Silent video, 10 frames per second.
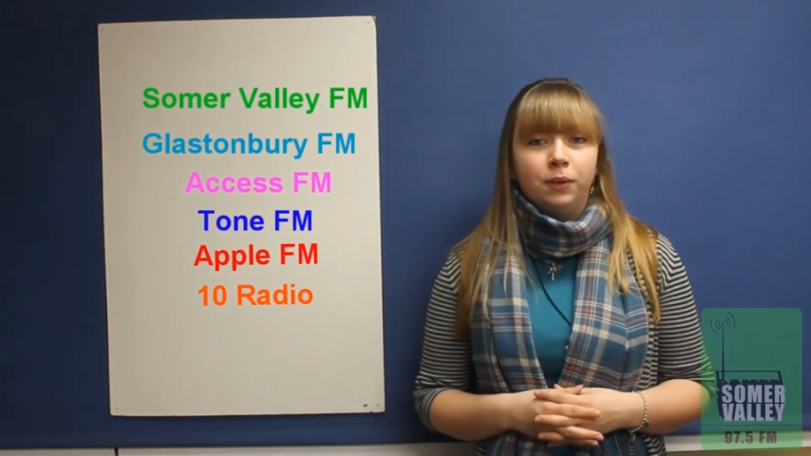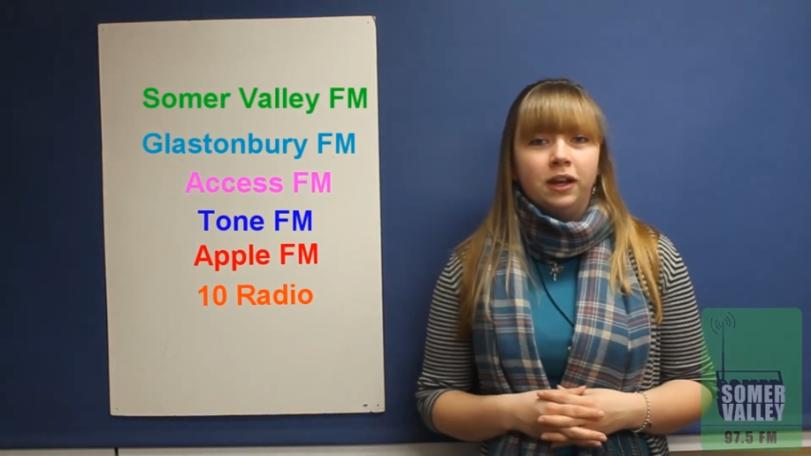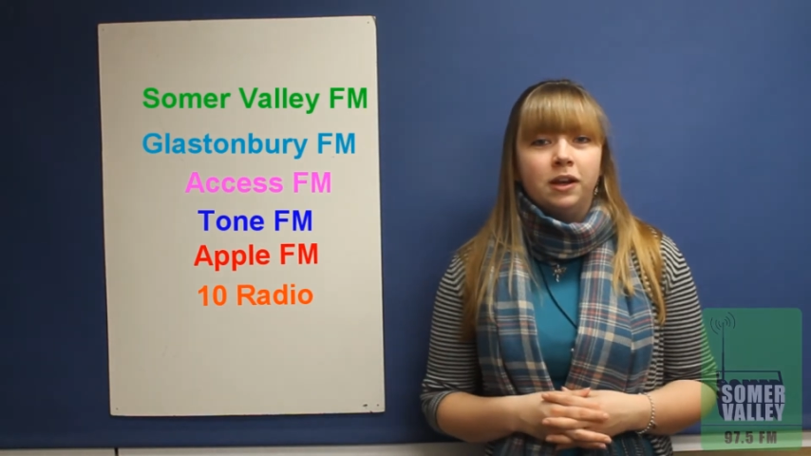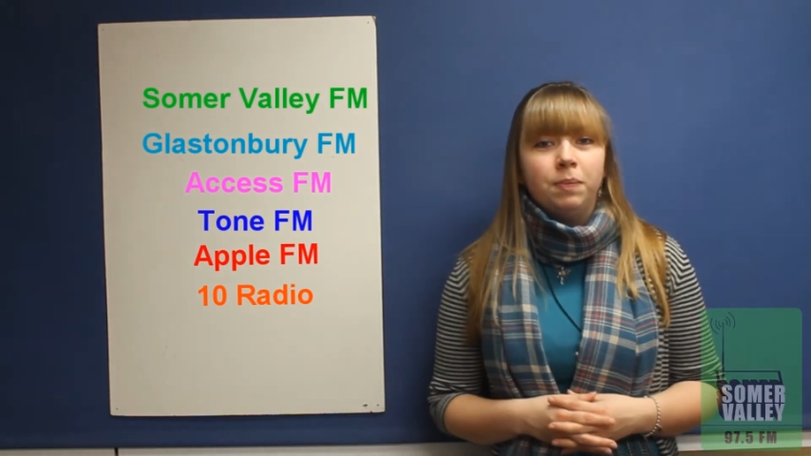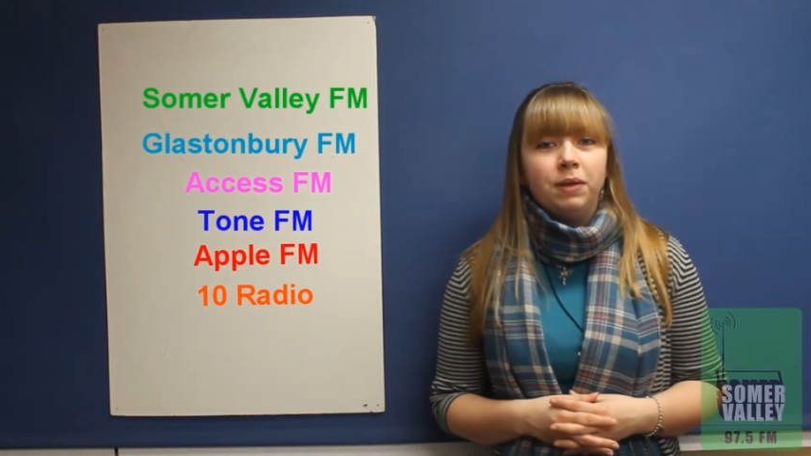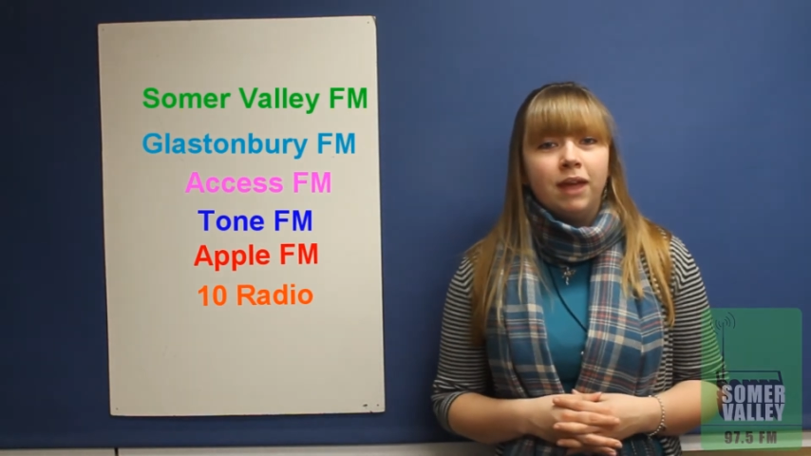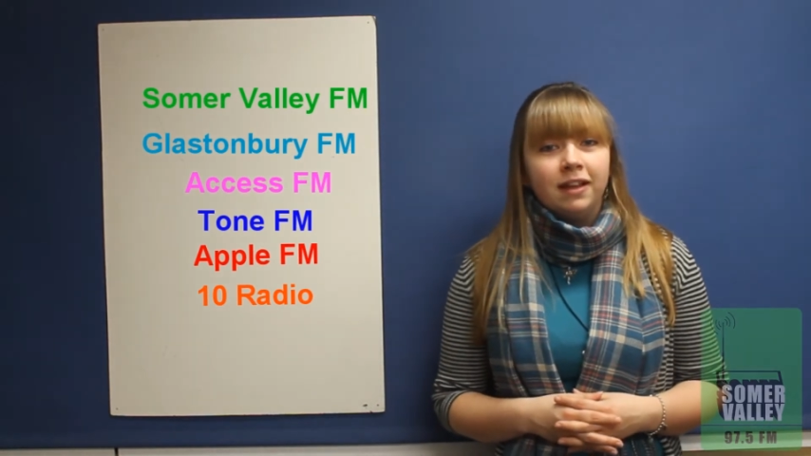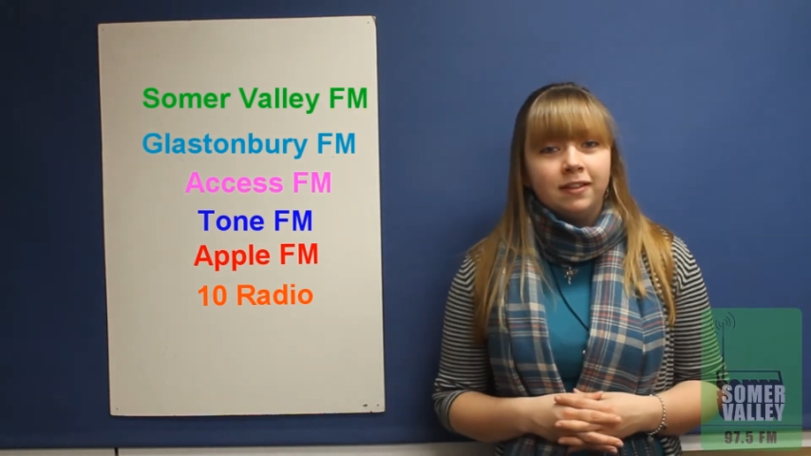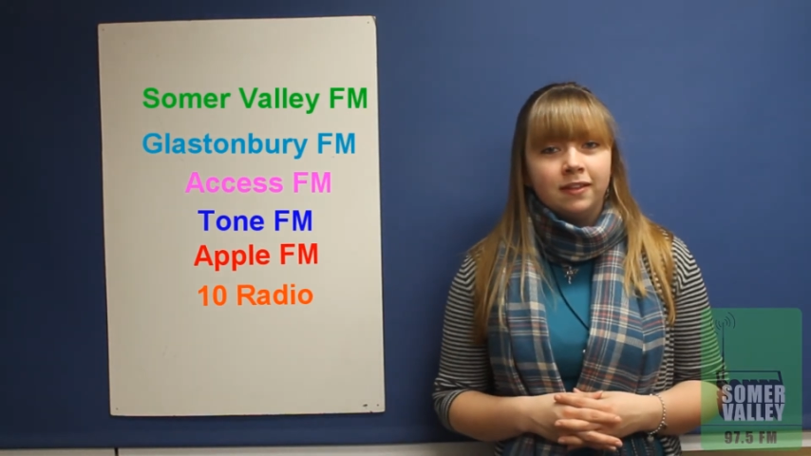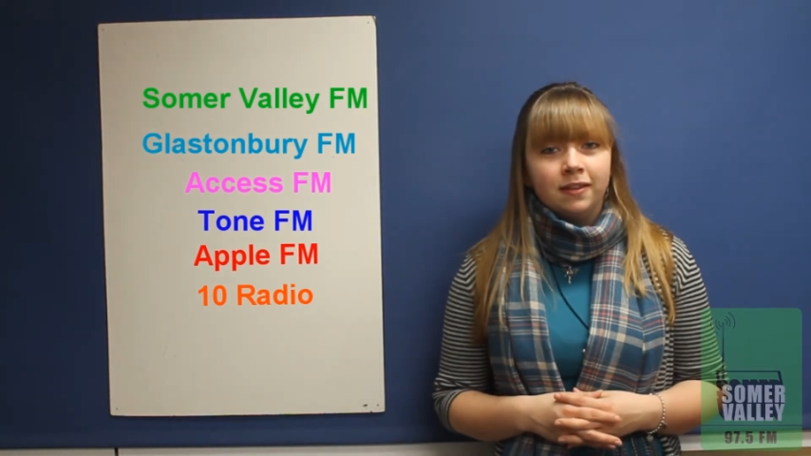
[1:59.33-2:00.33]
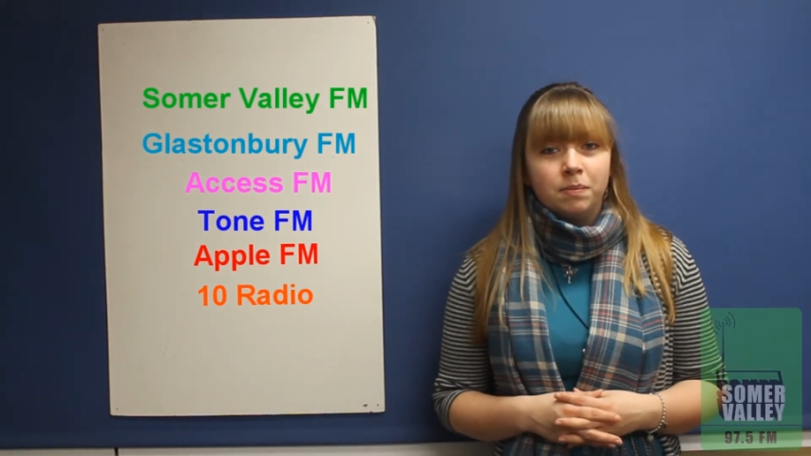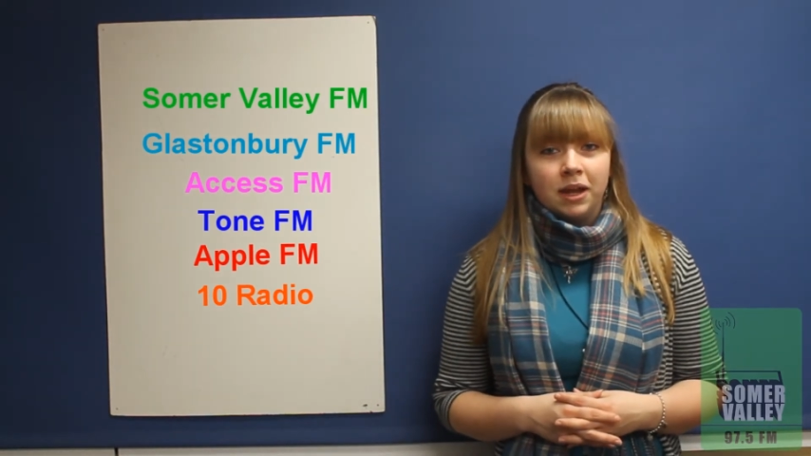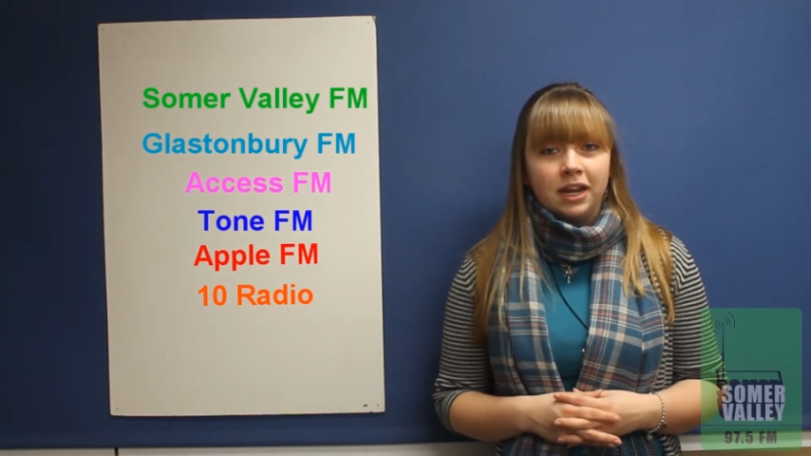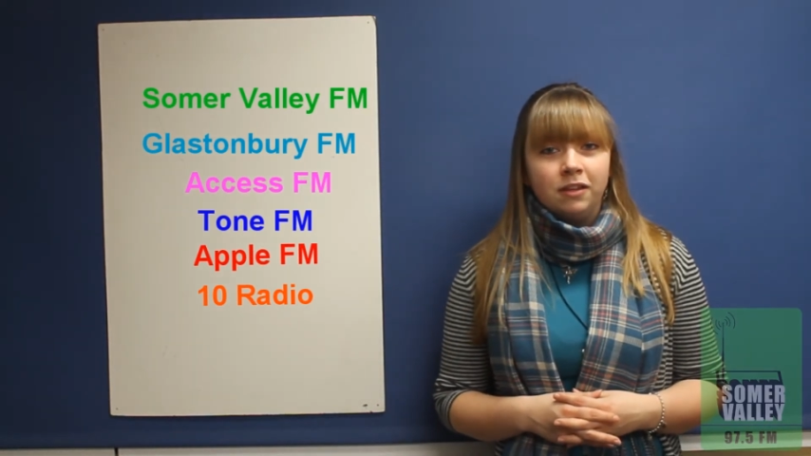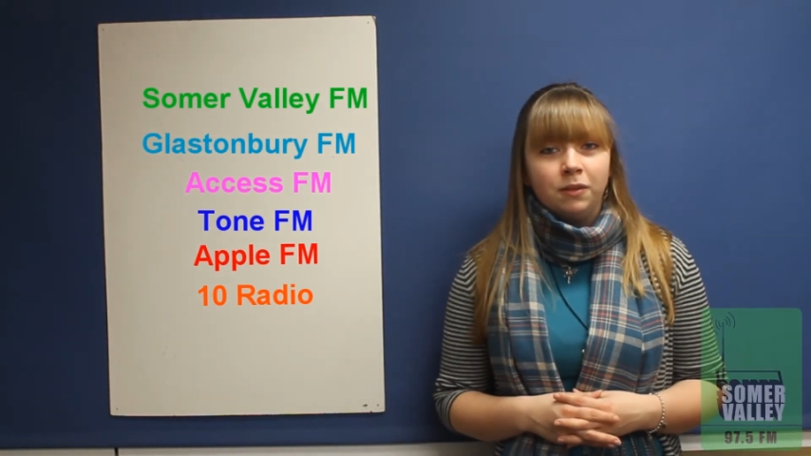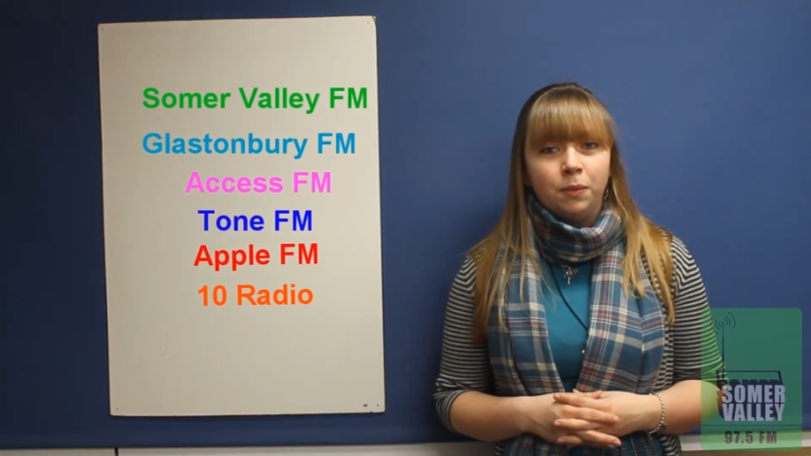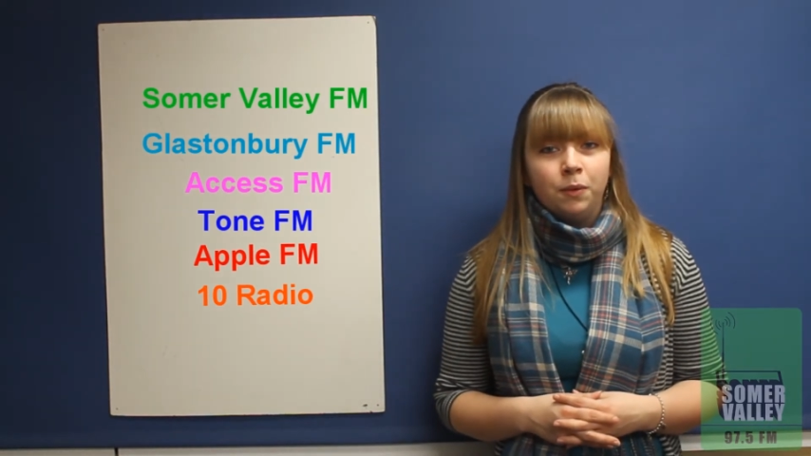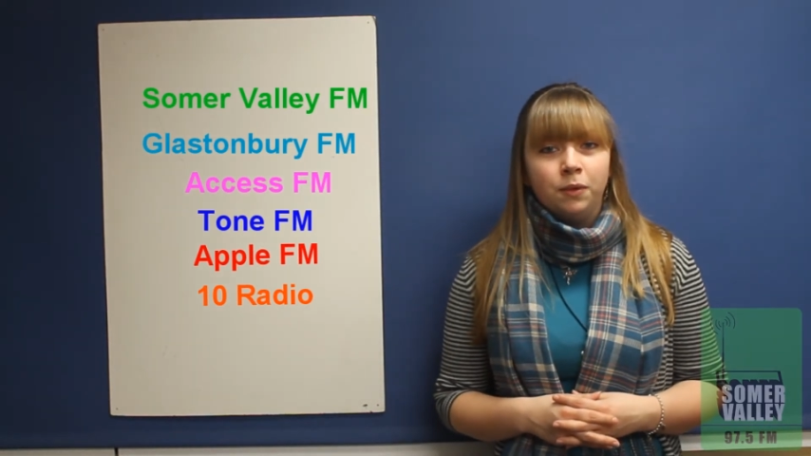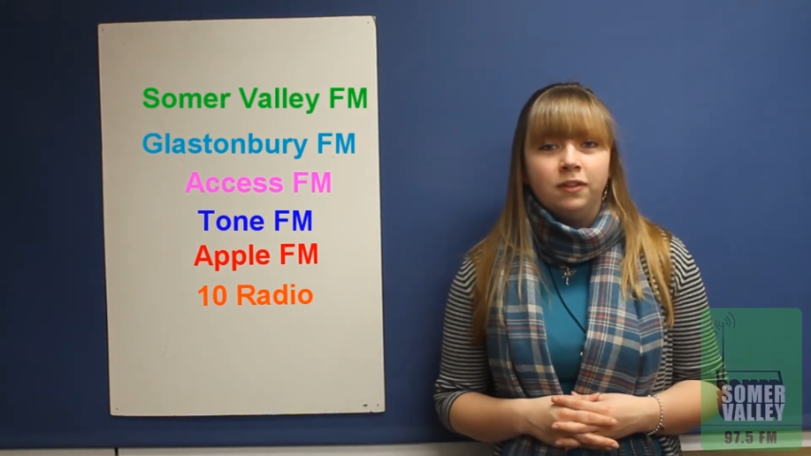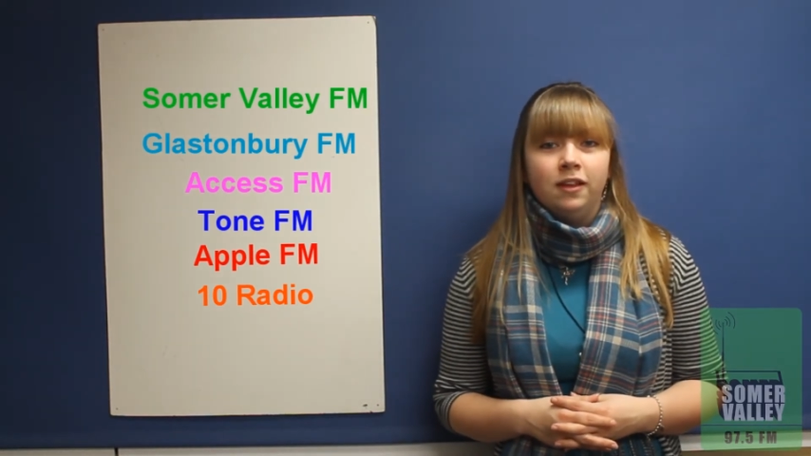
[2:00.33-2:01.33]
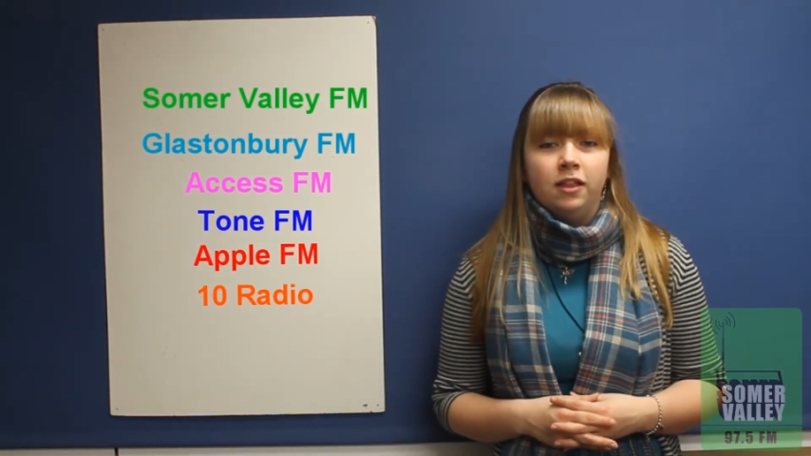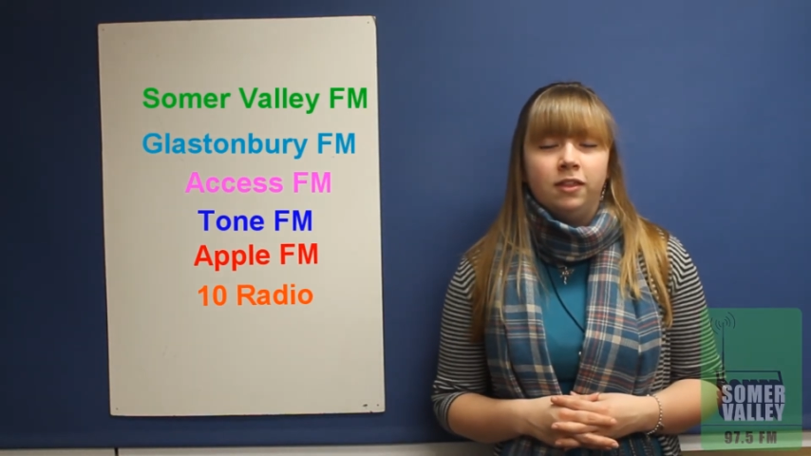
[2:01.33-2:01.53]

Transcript: we're going to be raising some money towards